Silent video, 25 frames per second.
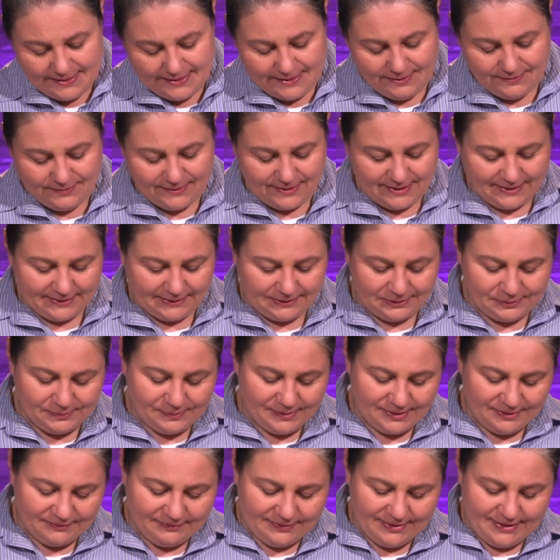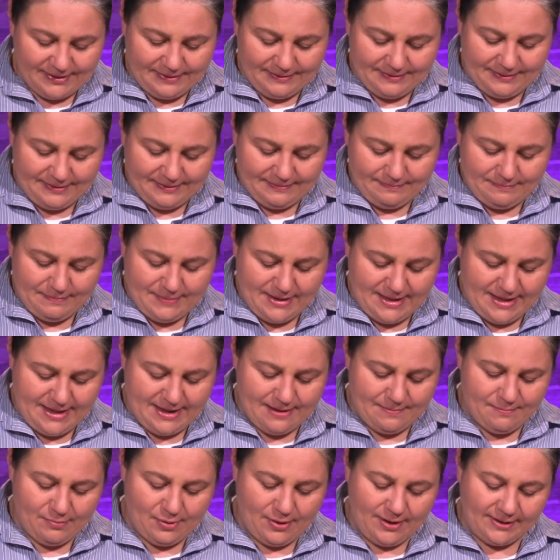We'll get a little bit of a mini
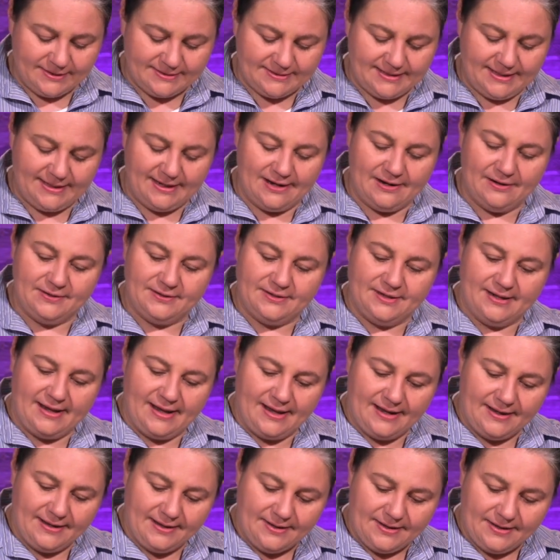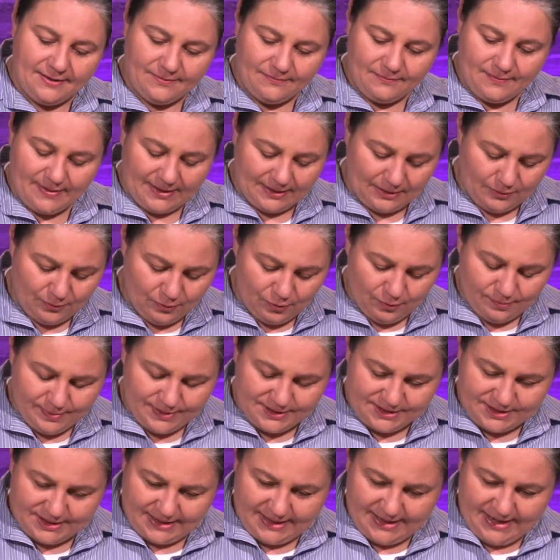unboxing here today. We got a whole
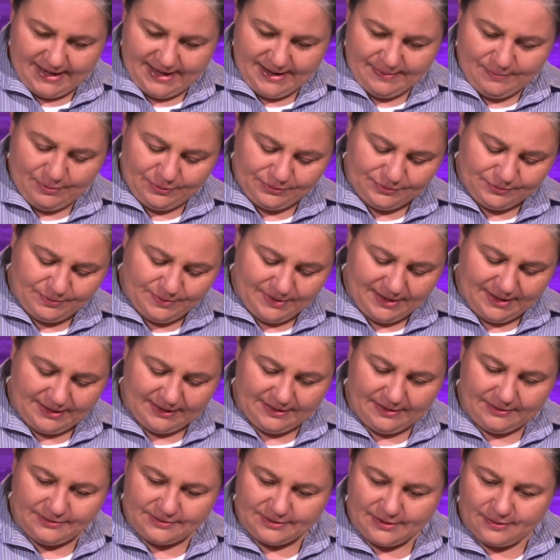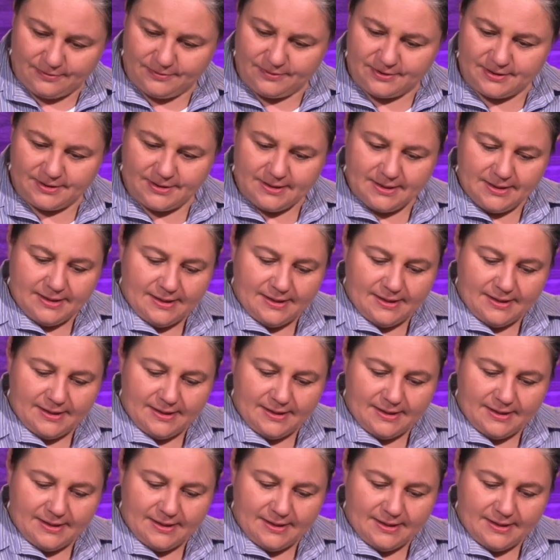bunch of cables. We'll get those out.